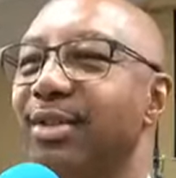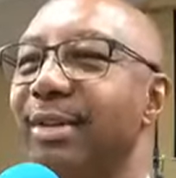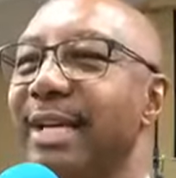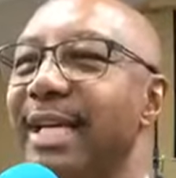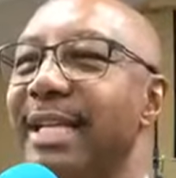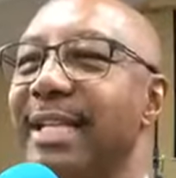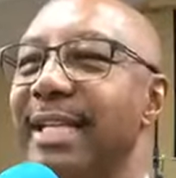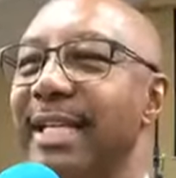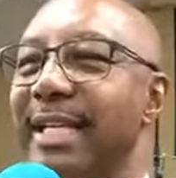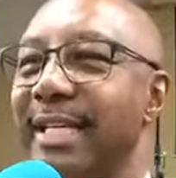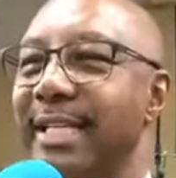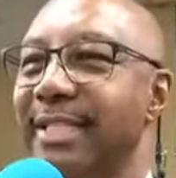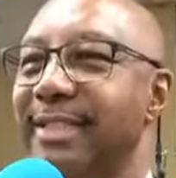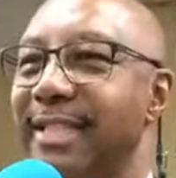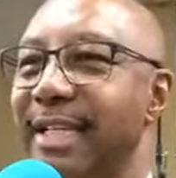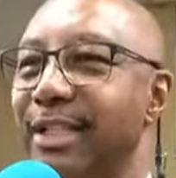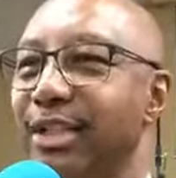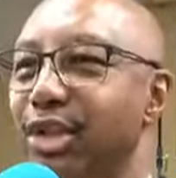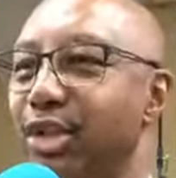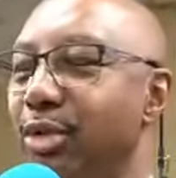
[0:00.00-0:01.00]
three
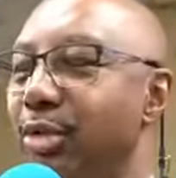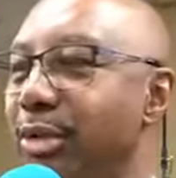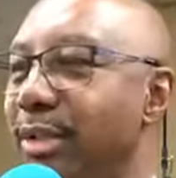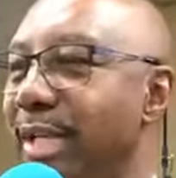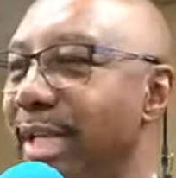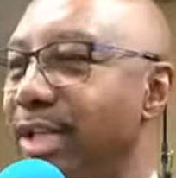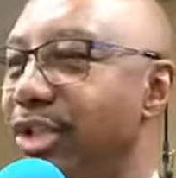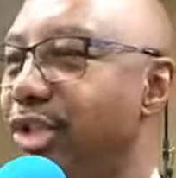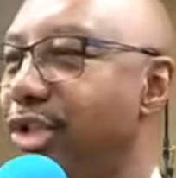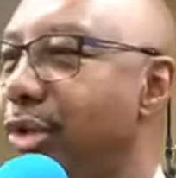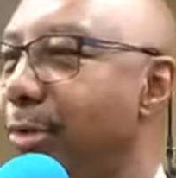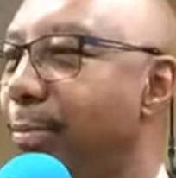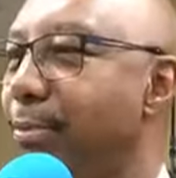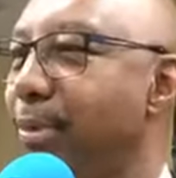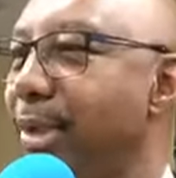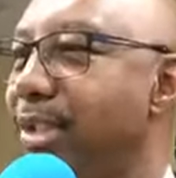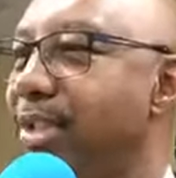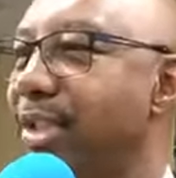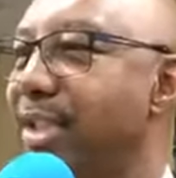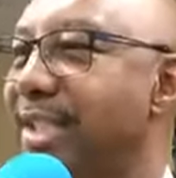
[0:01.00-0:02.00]
things that you that your
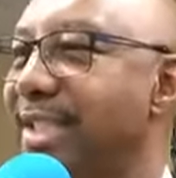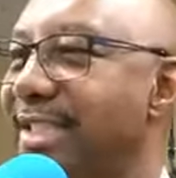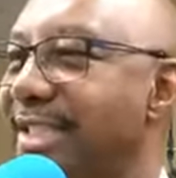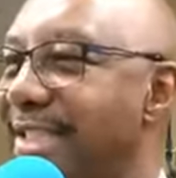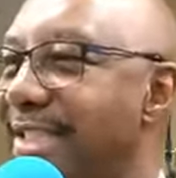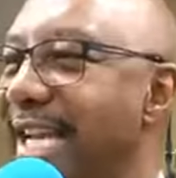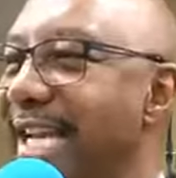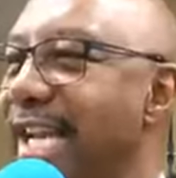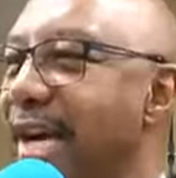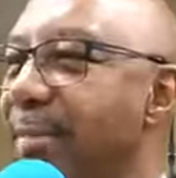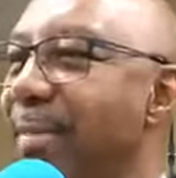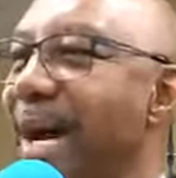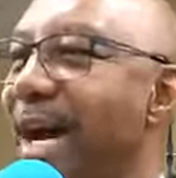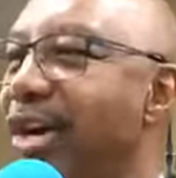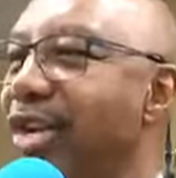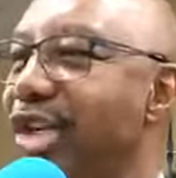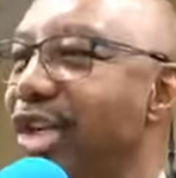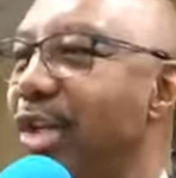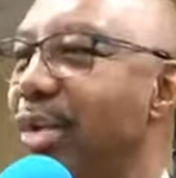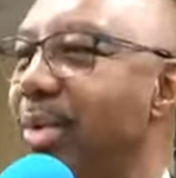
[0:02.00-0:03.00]
preacher could say
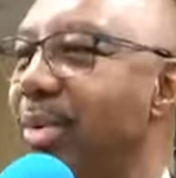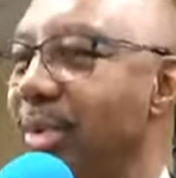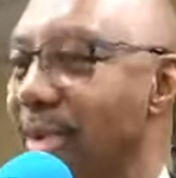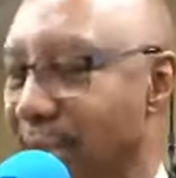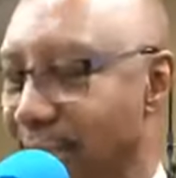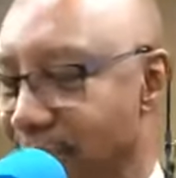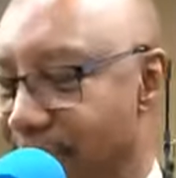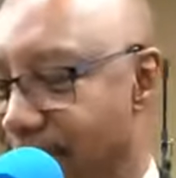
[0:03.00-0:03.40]
about you